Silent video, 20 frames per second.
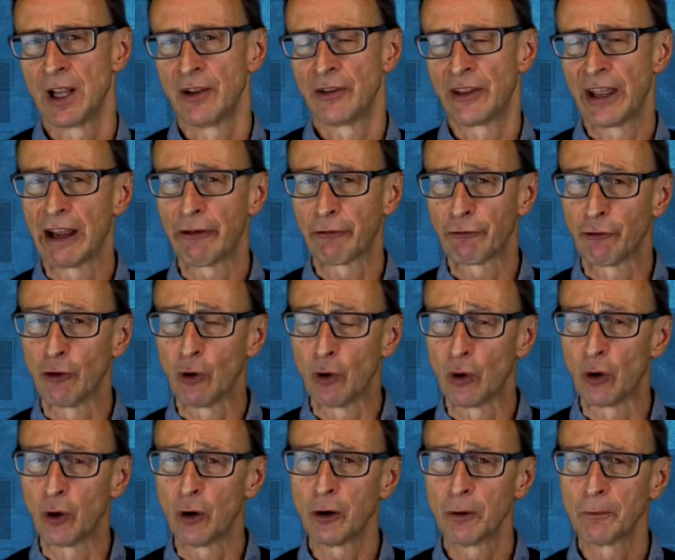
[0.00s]

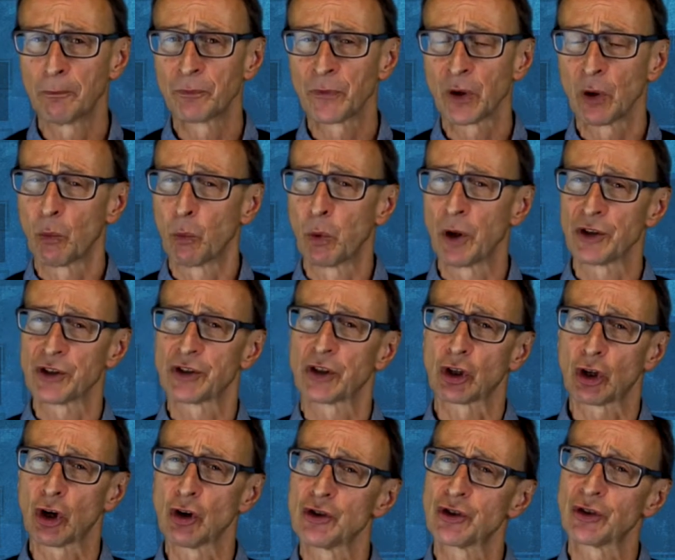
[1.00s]
Therefore, once the
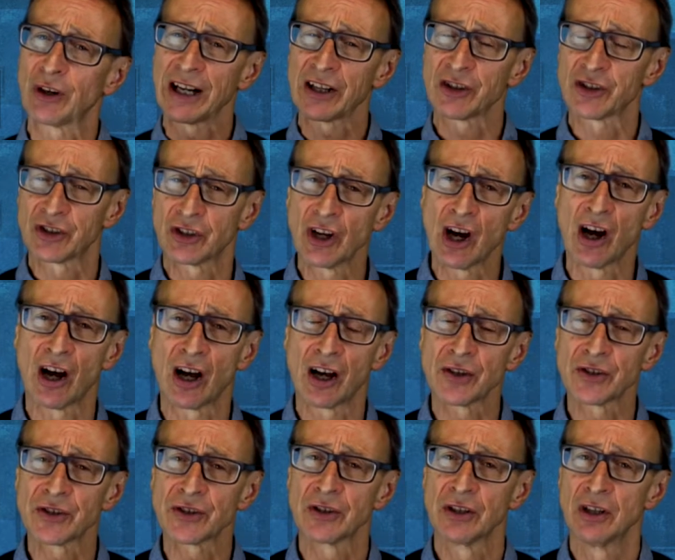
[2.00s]
contract
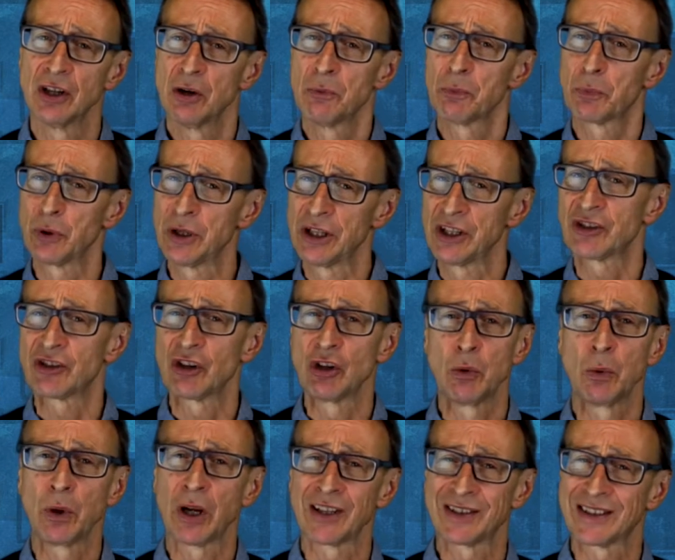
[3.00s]
starts, pretty
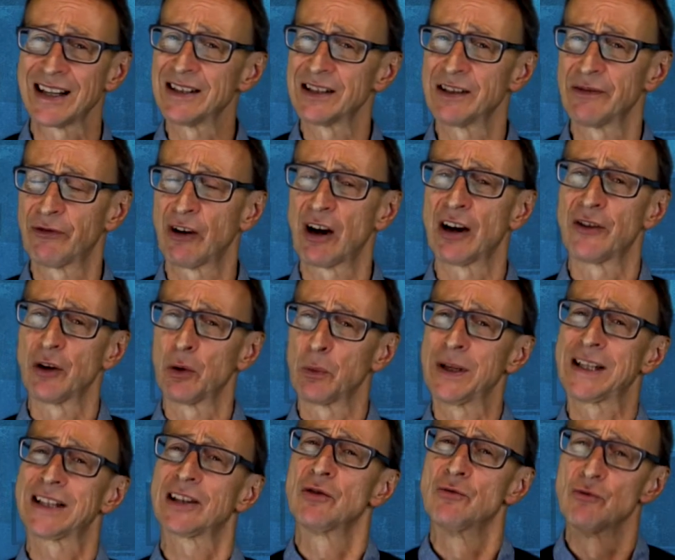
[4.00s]
soon we identify that
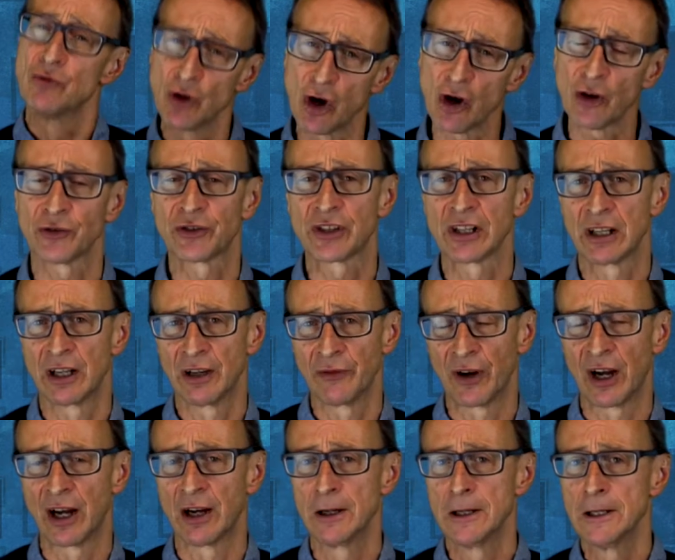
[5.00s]
we cannot
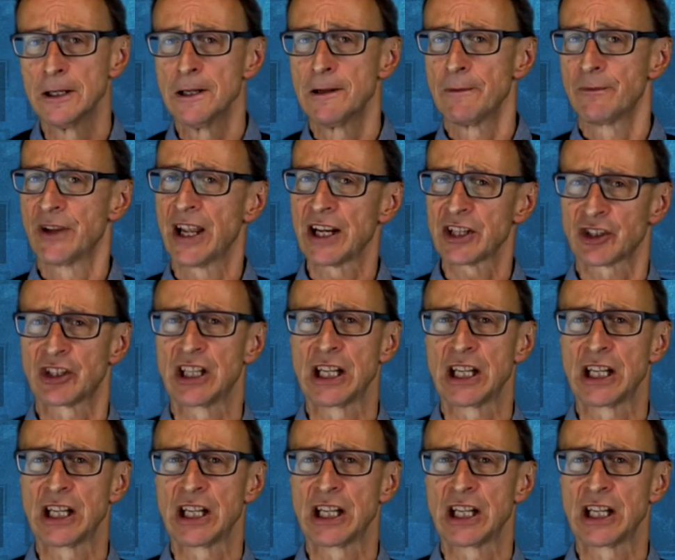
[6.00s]
deliver. Next